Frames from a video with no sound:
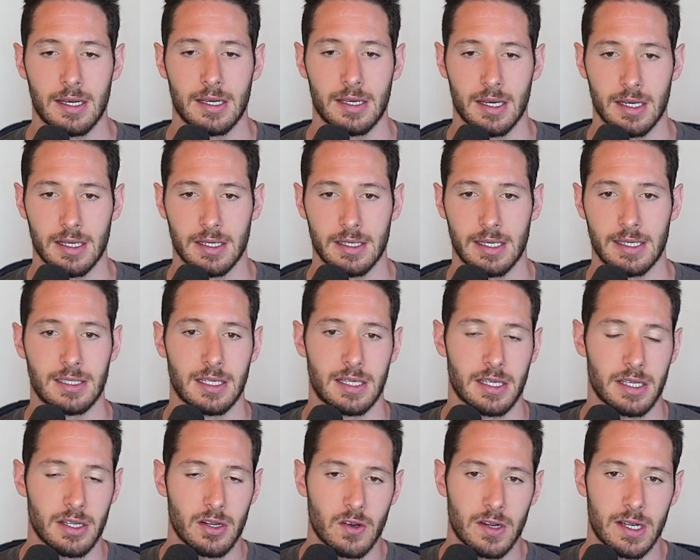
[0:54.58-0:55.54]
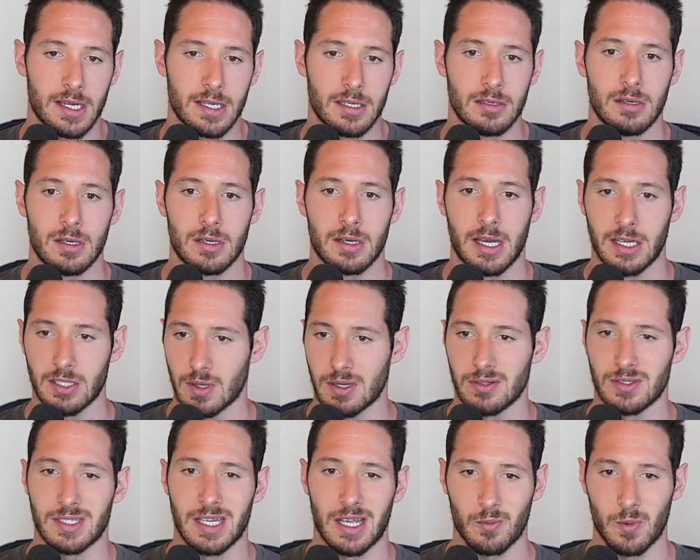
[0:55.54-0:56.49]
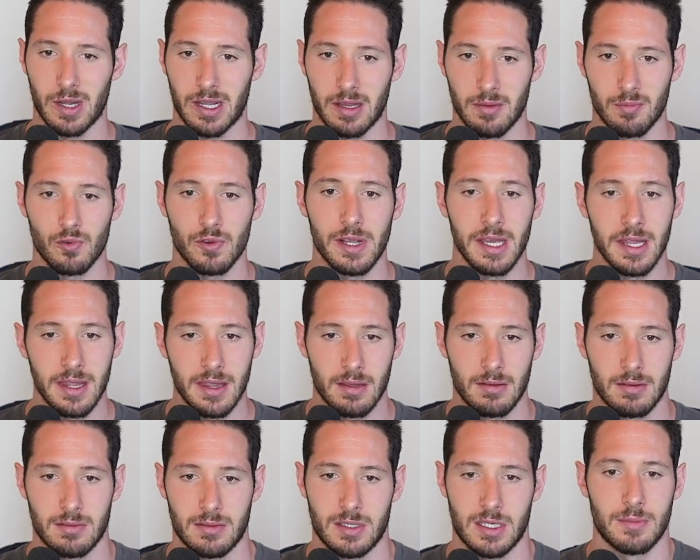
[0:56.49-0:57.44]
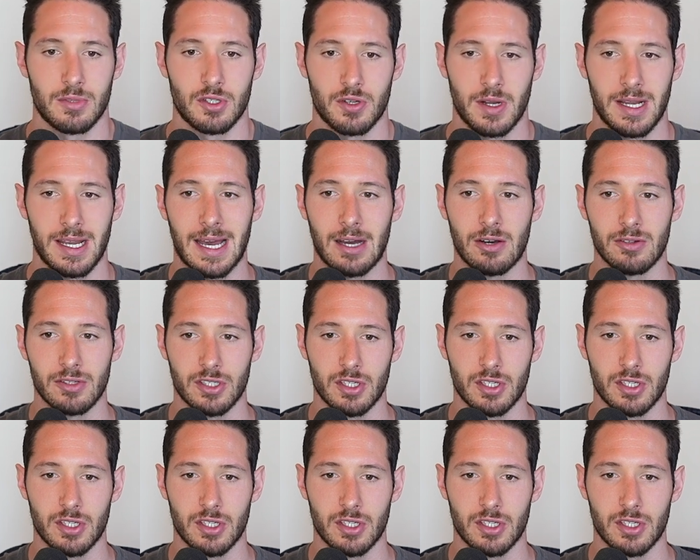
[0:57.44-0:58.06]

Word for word: uh, into the urine. As I was saying, we can breathe substrate out.